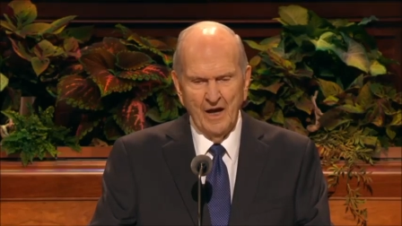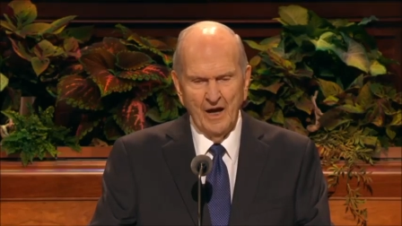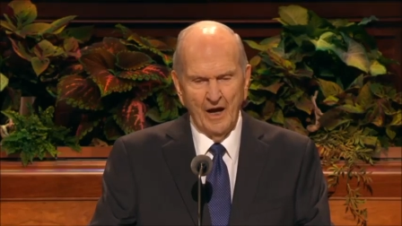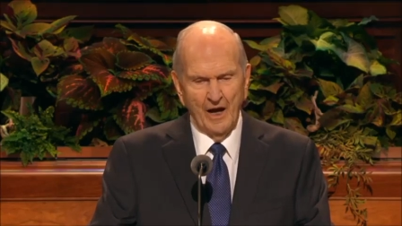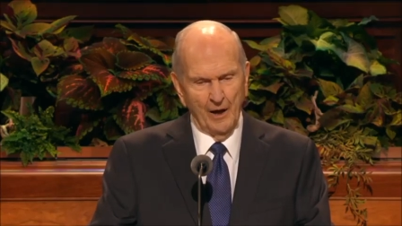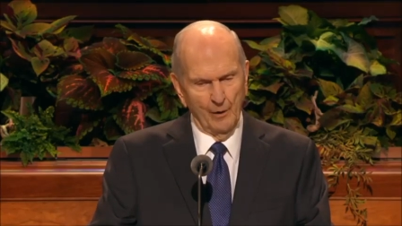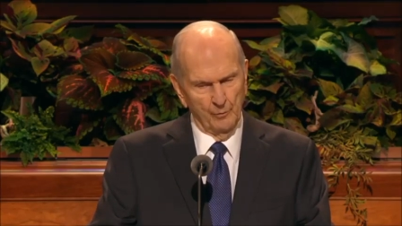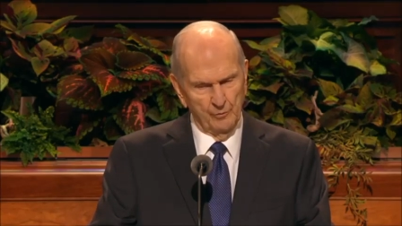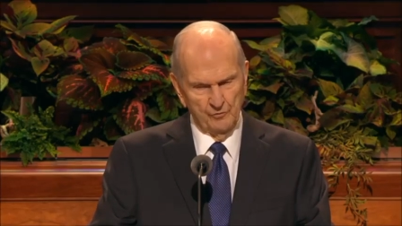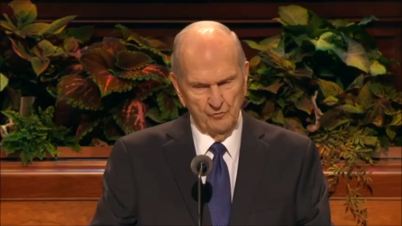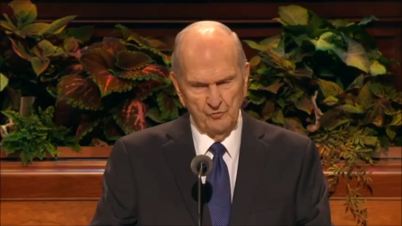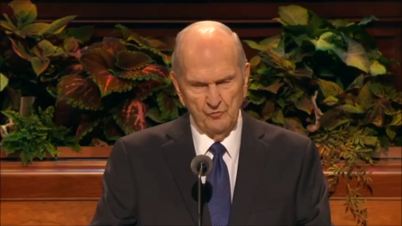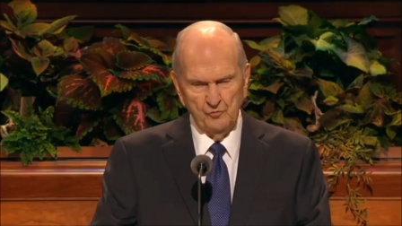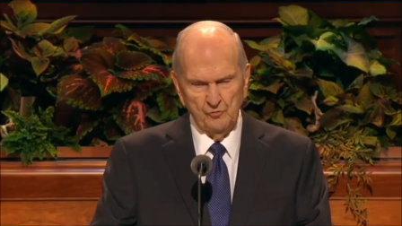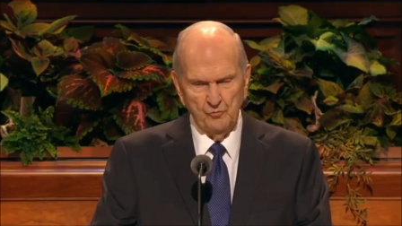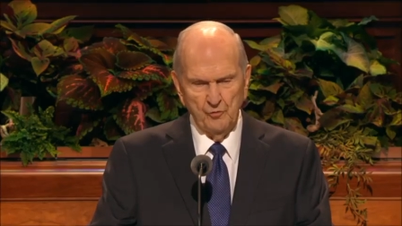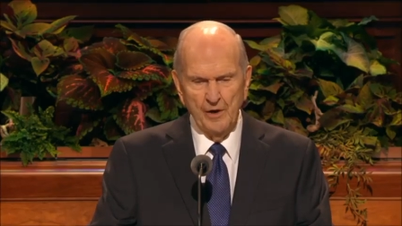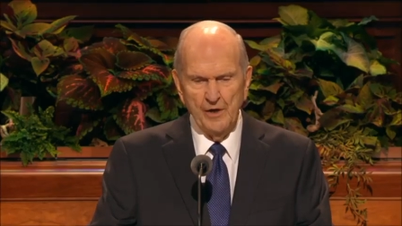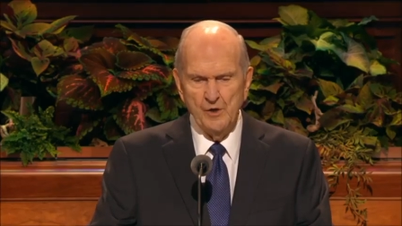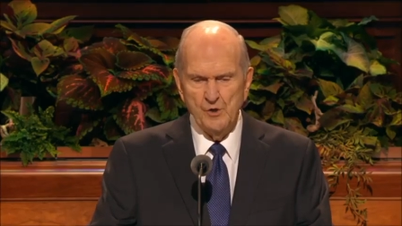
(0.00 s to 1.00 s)
I was a
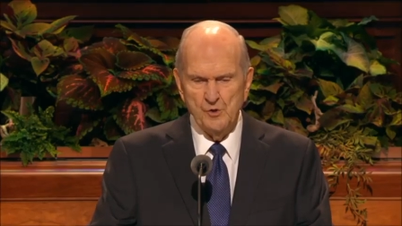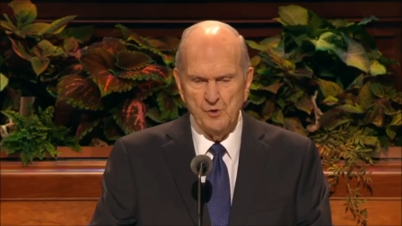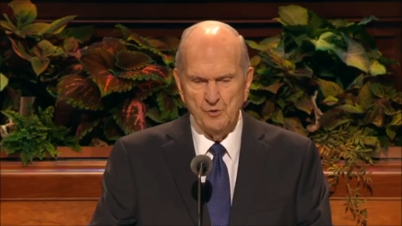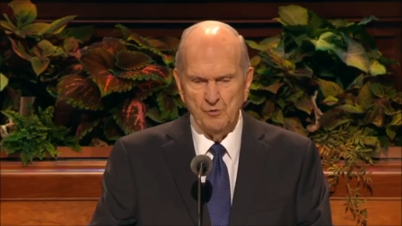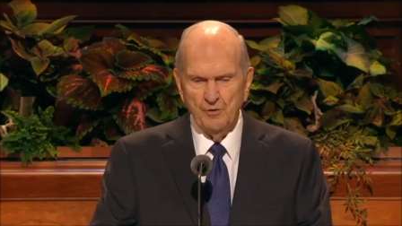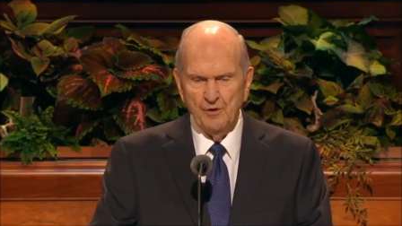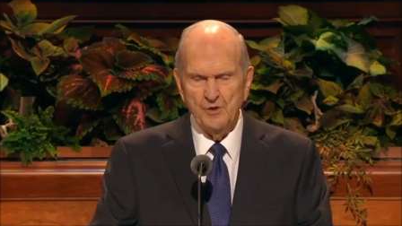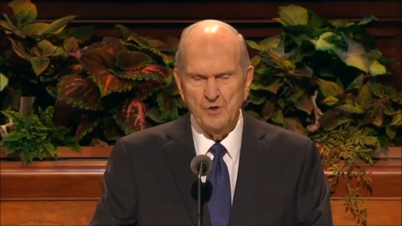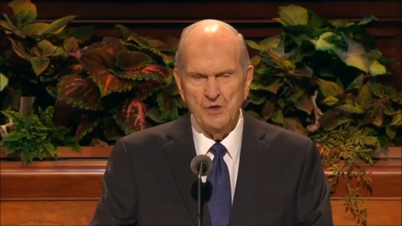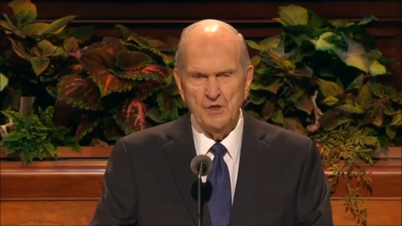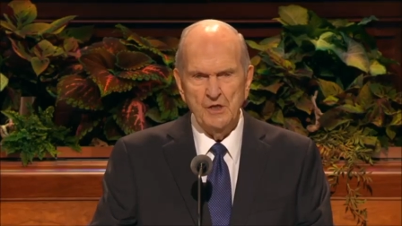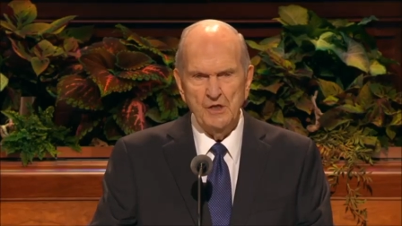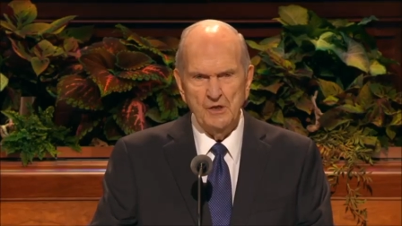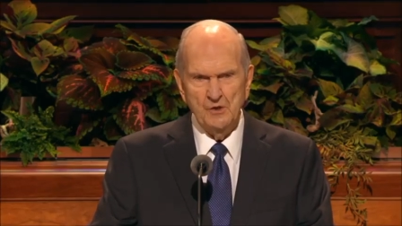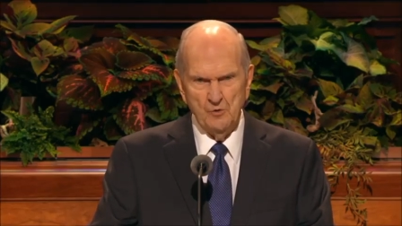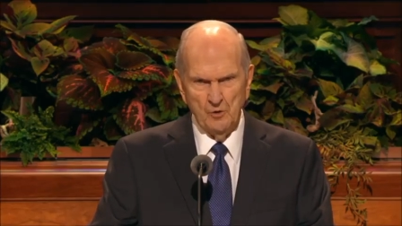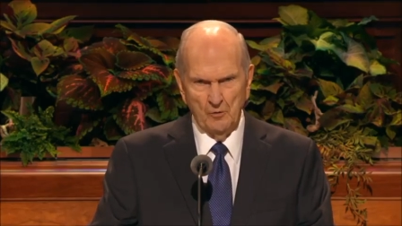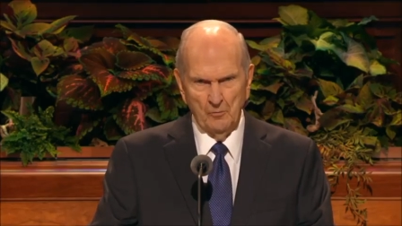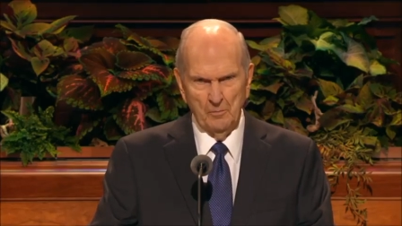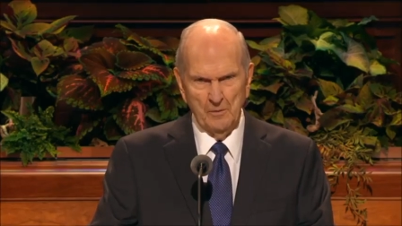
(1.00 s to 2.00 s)
stranger, and ye
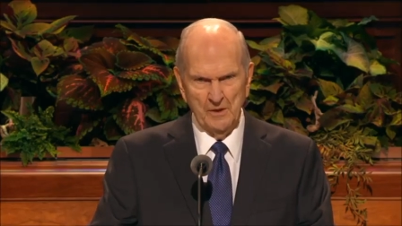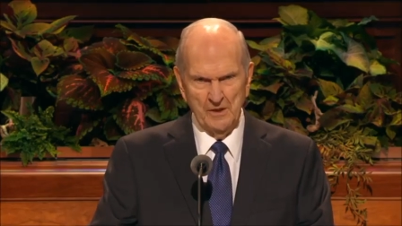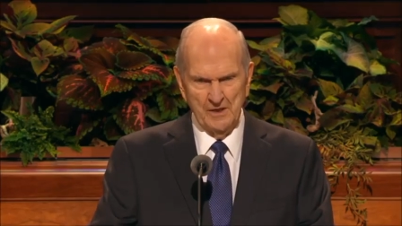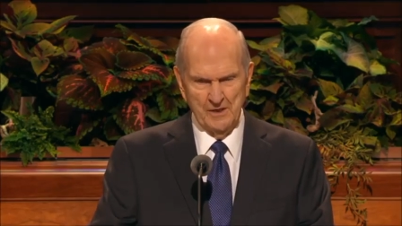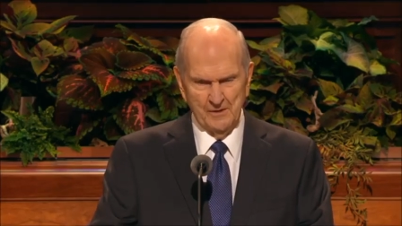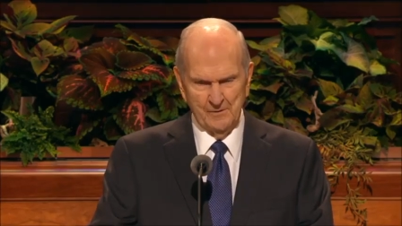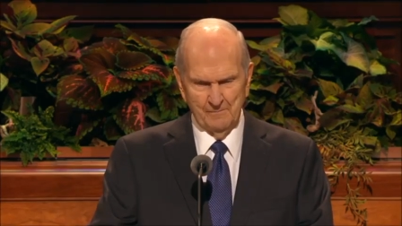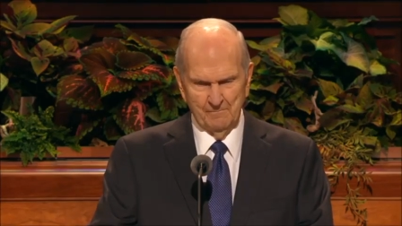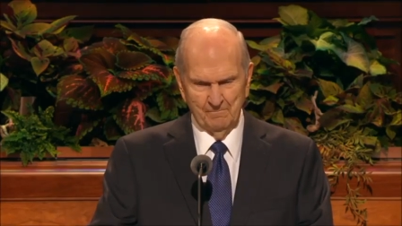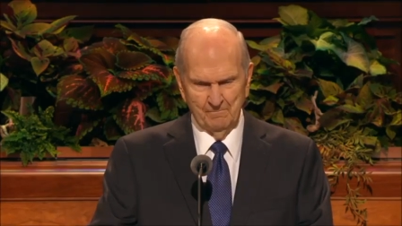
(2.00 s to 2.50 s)
took me in.